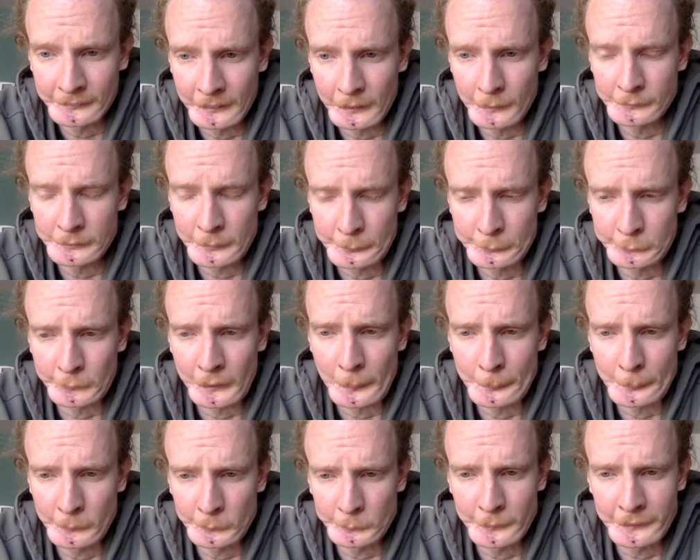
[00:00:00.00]
I
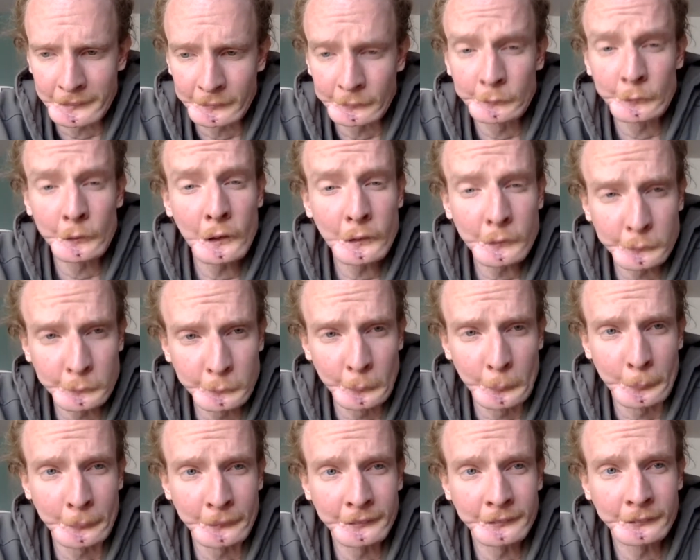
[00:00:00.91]
subscribed already. Good,
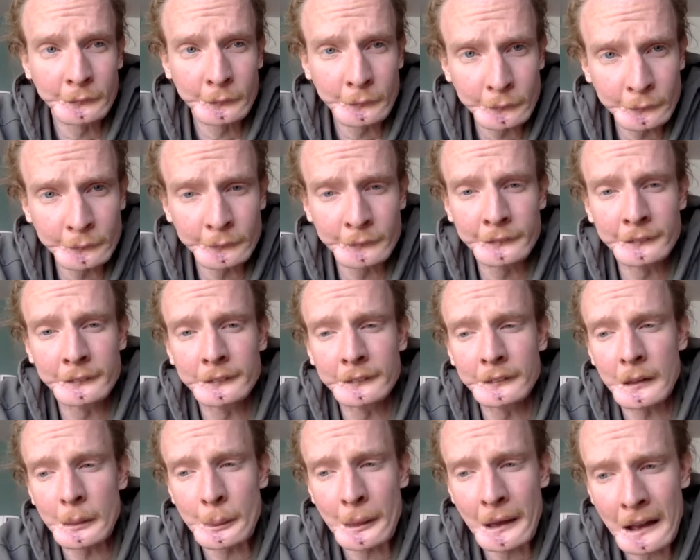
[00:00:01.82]
Ruben. Good.
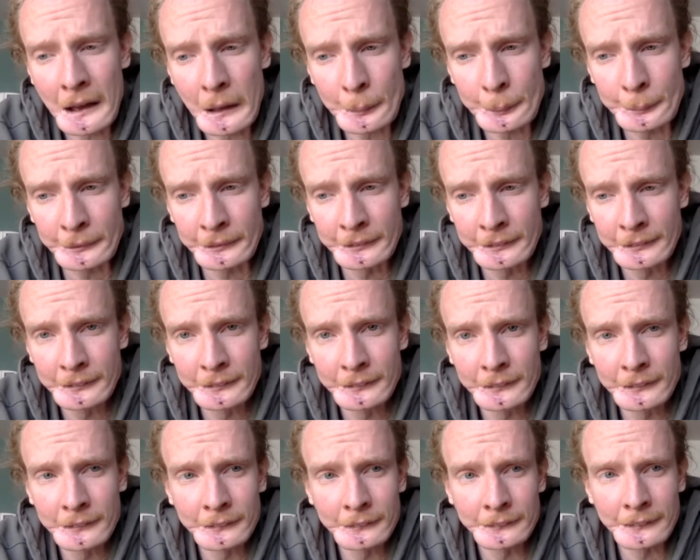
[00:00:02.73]
I'm happy.
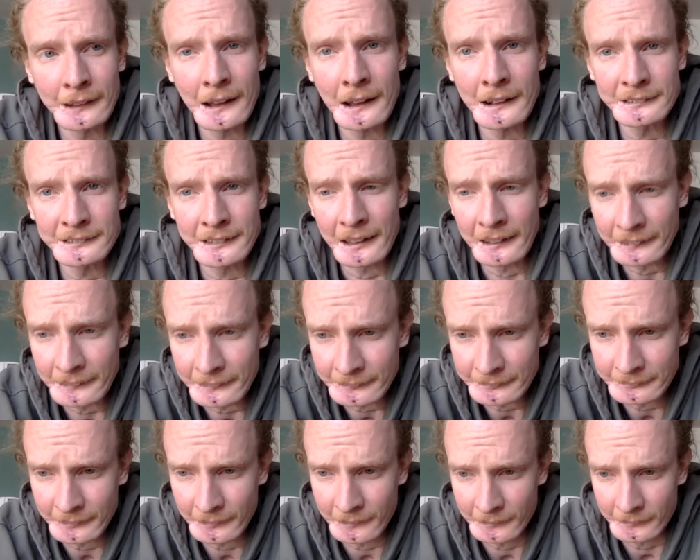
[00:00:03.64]
Guys, hang
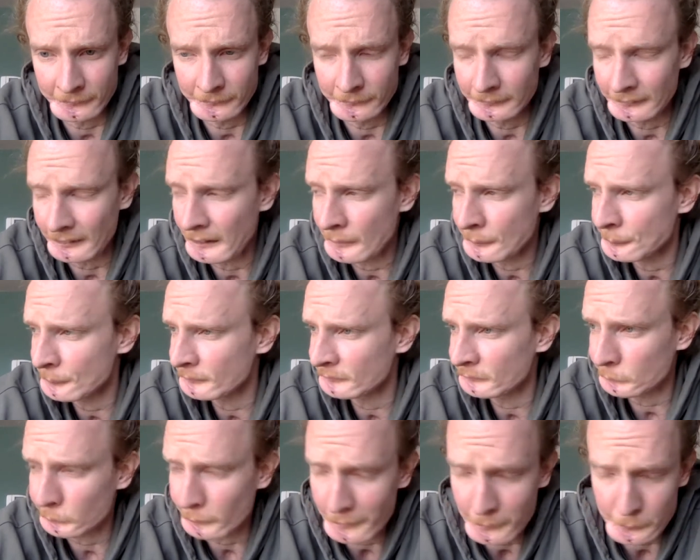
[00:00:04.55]
in there. Life is
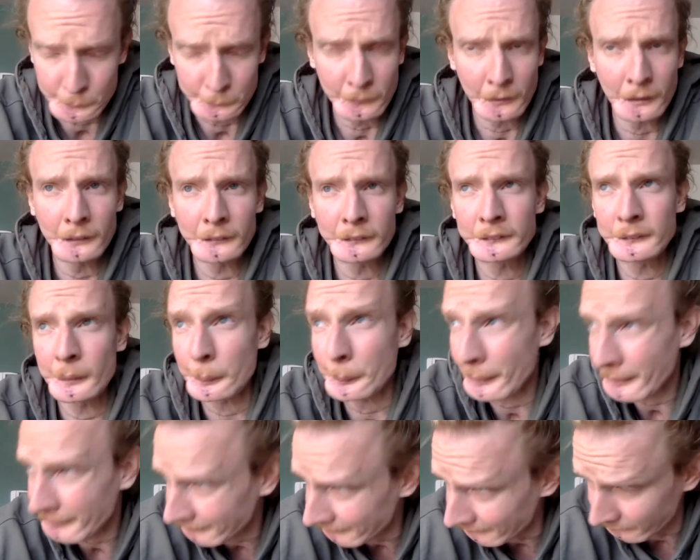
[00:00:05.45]
great. We're all going to
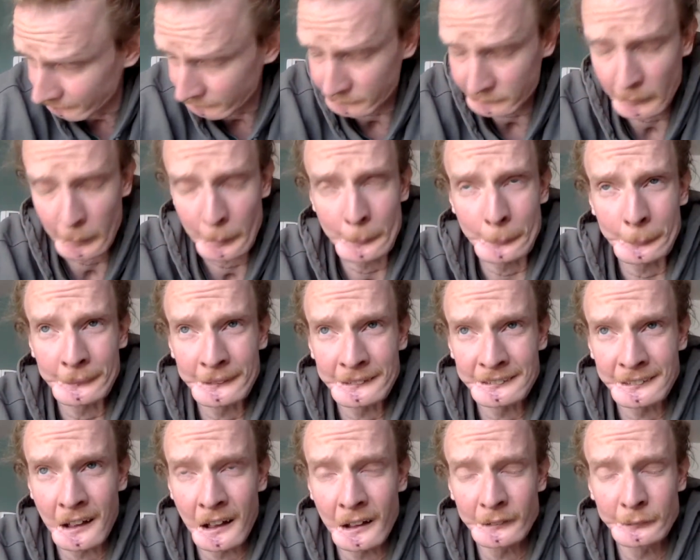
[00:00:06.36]
make it. Summer
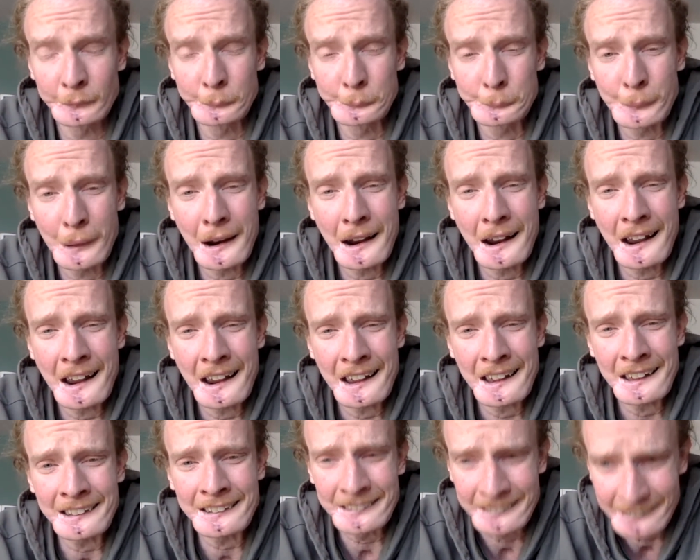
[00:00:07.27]
is on the
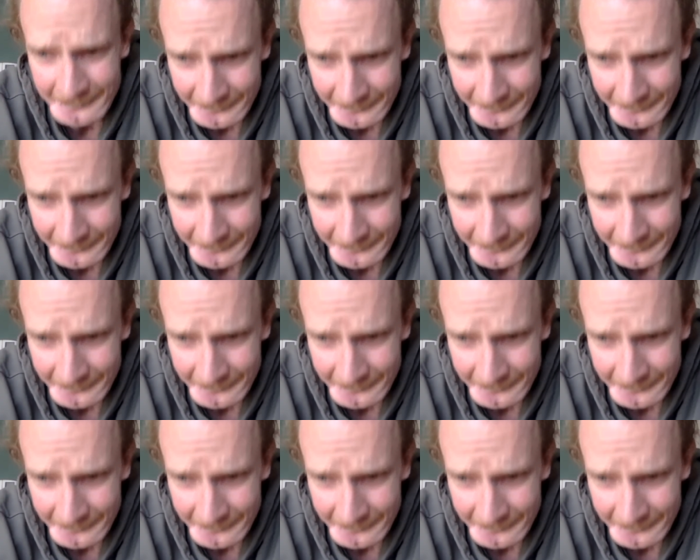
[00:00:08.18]
way.